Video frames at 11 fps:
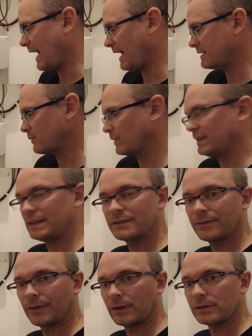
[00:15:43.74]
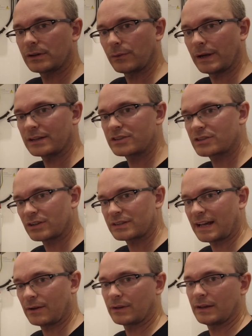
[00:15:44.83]
and we need to follow correct
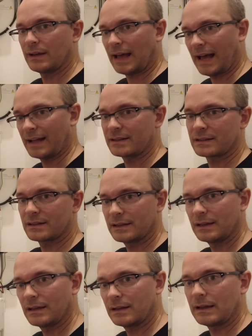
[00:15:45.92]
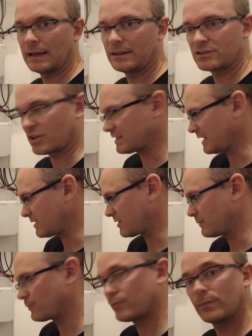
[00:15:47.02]
shutdown and
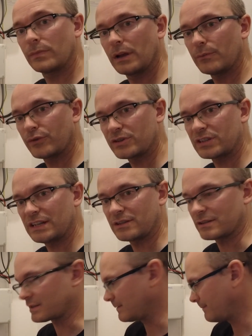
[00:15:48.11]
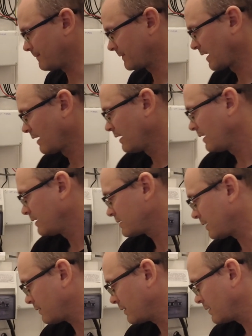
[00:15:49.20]
energization procedures.
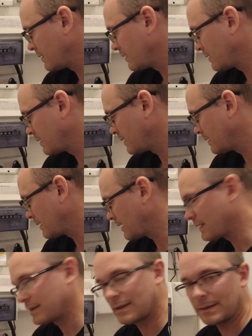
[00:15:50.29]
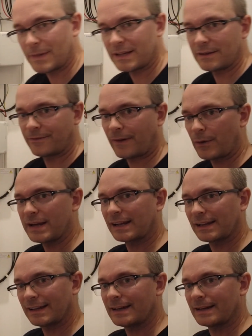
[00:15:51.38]
So they make it very
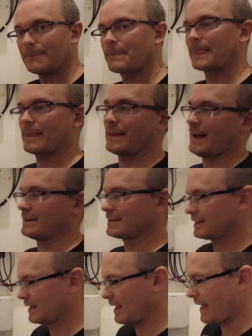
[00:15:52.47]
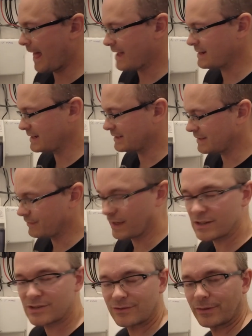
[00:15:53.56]
clear that any
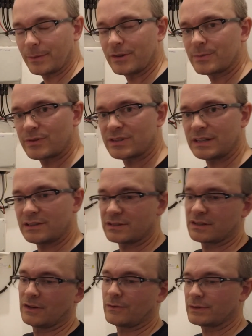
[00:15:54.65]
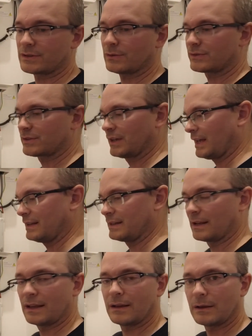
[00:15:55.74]
deviation from those procedures results
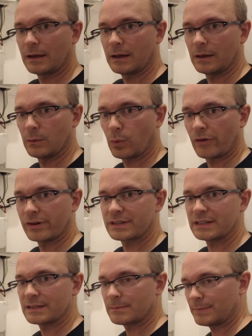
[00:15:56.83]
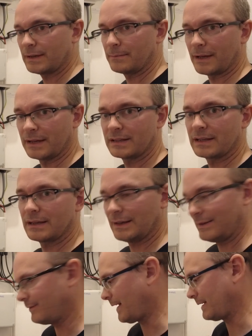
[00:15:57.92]
in warranties being made
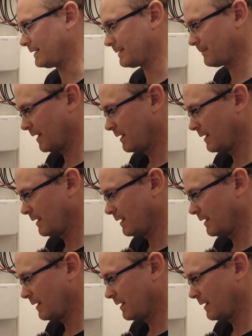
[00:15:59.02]
invalid.